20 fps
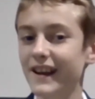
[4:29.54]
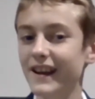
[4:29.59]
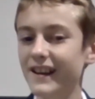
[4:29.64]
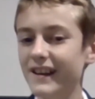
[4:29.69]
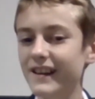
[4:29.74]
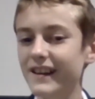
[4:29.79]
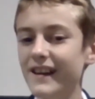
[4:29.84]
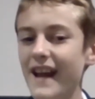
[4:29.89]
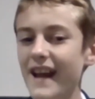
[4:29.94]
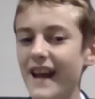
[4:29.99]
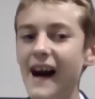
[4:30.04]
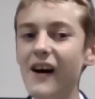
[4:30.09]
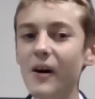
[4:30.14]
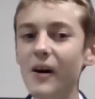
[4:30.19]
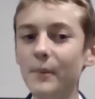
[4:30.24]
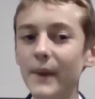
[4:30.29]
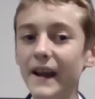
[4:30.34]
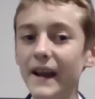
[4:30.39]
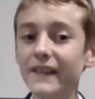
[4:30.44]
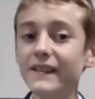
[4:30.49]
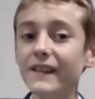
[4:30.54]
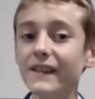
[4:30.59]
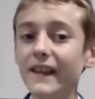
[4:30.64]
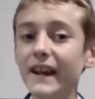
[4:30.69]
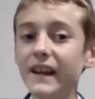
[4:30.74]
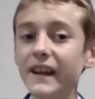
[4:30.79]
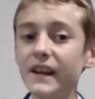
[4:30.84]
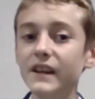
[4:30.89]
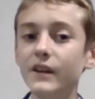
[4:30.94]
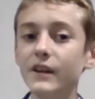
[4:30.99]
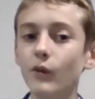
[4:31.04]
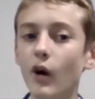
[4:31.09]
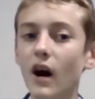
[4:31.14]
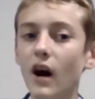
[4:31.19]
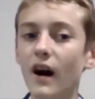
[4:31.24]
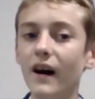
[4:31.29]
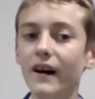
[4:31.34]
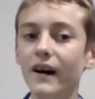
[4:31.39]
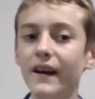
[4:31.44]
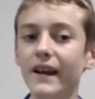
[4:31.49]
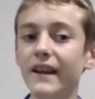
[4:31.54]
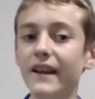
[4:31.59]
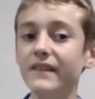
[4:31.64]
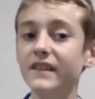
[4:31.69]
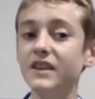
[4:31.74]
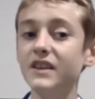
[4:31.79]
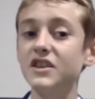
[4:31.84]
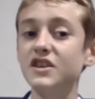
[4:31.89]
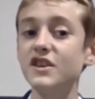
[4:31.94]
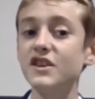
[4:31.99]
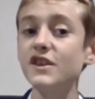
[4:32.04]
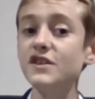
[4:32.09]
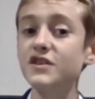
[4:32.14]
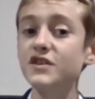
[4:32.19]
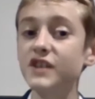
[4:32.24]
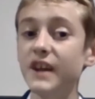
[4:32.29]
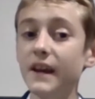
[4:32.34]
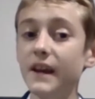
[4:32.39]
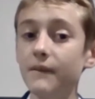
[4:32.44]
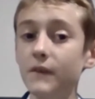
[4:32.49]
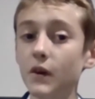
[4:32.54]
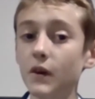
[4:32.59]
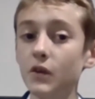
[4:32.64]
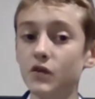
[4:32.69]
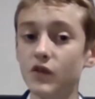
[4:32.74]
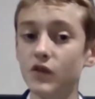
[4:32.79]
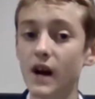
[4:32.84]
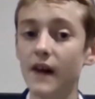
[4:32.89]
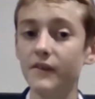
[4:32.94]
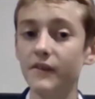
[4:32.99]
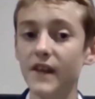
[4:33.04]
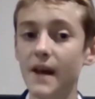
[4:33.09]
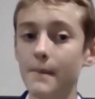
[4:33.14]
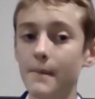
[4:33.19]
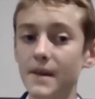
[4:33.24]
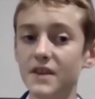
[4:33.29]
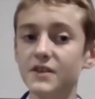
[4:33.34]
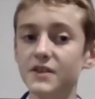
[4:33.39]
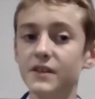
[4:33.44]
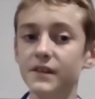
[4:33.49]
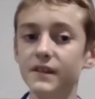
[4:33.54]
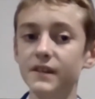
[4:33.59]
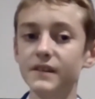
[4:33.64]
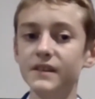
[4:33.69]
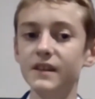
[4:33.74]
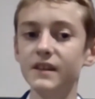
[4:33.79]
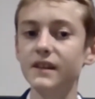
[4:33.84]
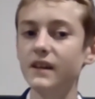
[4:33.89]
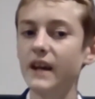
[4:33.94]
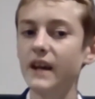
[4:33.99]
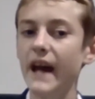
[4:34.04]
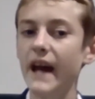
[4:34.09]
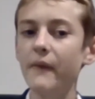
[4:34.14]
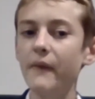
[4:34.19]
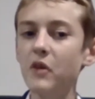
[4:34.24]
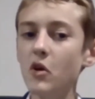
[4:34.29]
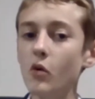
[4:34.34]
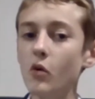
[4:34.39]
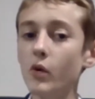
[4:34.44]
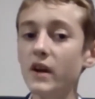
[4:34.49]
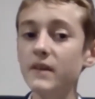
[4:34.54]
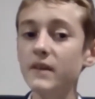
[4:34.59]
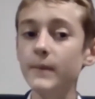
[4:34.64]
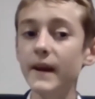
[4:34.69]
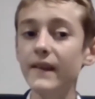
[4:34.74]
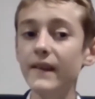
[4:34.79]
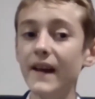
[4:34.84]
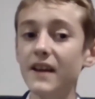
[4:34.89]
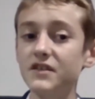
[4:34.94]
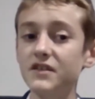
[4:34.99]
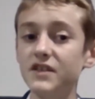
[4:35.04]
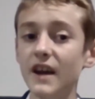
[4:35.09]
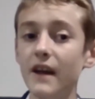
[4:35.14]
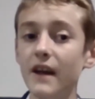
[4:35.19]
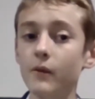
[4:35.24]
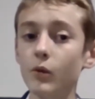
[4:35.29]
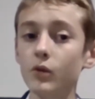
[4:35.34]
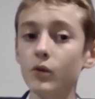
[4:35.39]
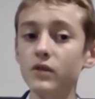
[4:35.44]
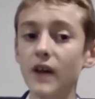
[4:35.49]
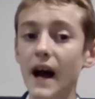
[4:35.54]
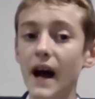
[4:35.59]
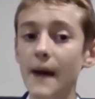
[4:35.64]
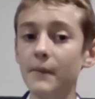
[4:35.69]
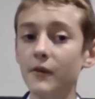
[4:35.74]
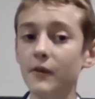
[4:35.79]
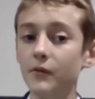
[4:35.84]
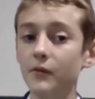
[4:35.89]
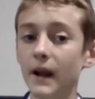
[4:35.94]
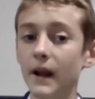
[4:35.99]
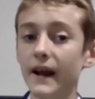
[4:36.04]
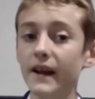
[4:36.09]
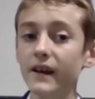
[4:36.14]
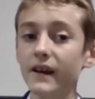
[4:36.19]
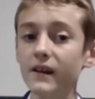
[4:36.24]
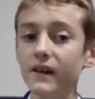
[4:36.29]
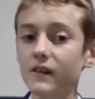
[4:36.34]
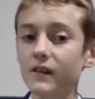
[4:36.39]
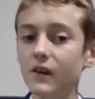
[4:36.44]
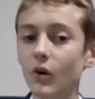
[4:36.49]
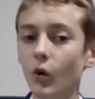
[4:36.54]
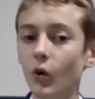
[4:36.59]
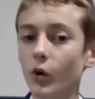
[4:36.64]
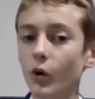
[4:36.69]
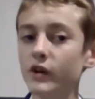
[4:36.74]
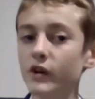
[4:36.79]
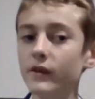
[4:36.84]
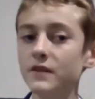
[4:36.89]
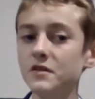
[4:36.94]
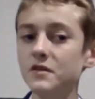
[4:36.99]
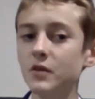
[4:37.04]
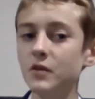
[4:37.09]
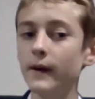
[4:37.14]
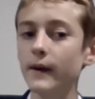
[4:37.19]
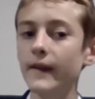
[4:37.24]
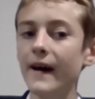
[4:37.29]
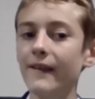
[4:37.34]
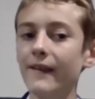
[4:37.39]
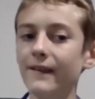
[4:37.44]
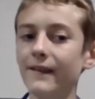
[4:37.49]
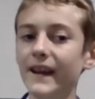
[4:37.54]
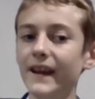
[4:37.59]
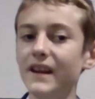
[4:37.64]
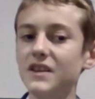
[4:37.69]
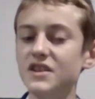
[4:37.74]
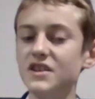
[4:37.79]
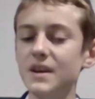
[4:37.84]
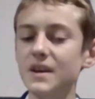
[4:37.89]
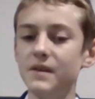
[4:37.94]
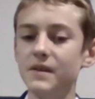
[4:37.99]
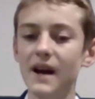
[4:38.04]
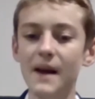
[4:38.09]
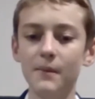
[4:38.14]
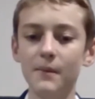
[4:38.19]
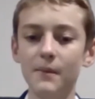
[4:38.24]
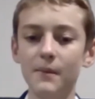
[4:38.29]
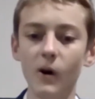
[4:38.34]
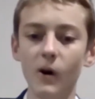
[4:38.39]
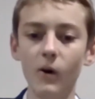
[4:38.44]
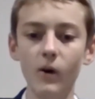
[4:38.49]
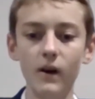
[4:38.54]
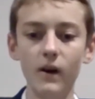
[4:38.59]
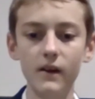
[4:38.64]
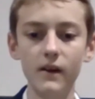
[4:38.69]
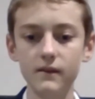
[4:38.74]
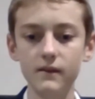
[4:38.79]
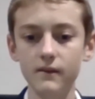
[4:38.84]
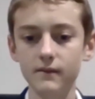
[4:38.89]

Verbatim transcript: Mm. Now, being the leader you are is a huge tick for your draft ambitions. Have you always been that general type of player, or do you enjoy that leadership type role?